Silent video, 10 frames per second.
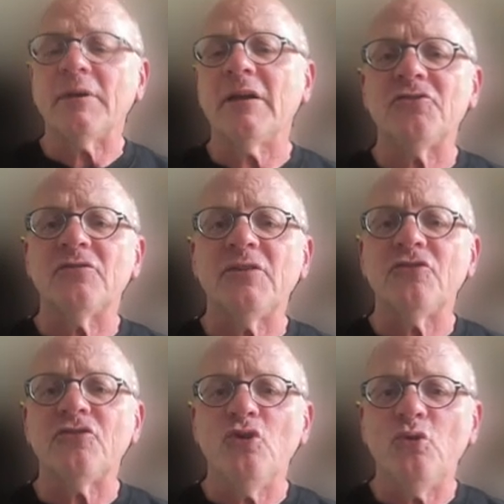because of
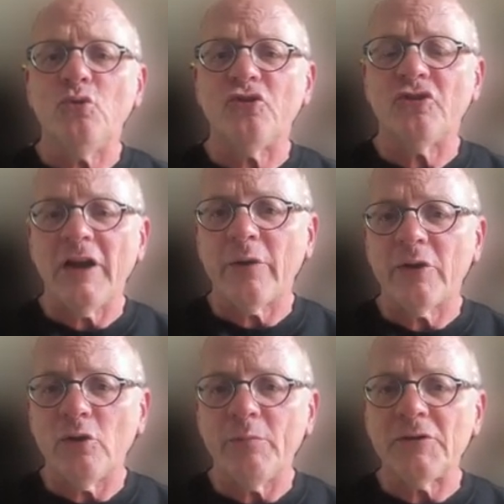its new
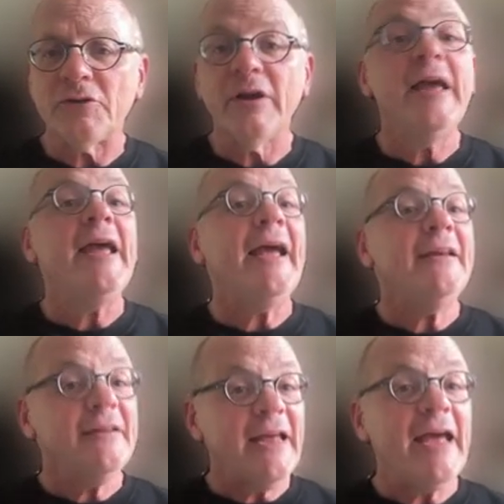scenario builder,
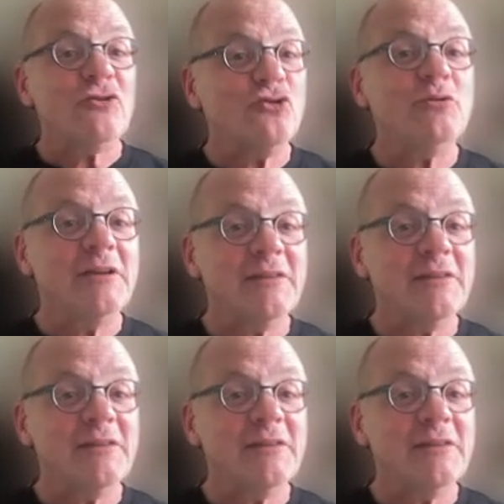and it actually